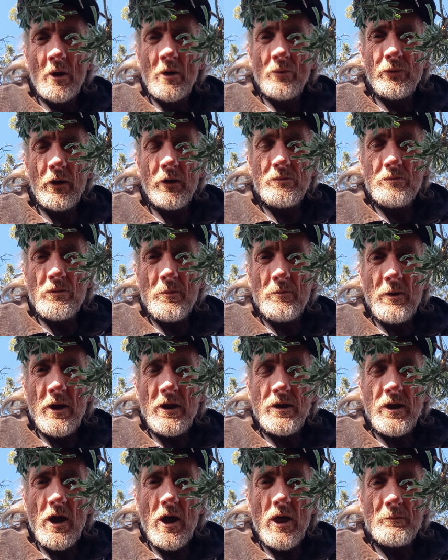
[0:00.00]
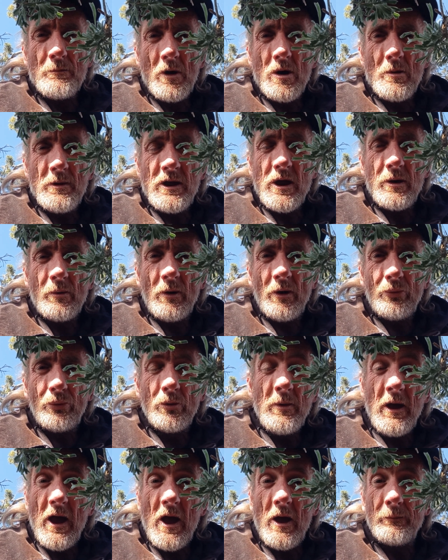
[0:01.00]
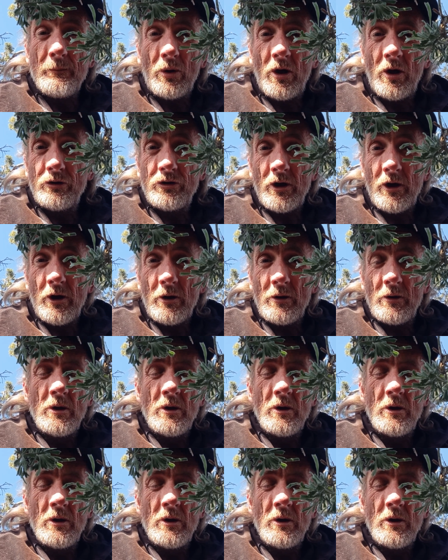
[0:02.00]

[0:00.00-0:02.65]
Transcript: that made the atom bomb anyways, the Manhattan Project.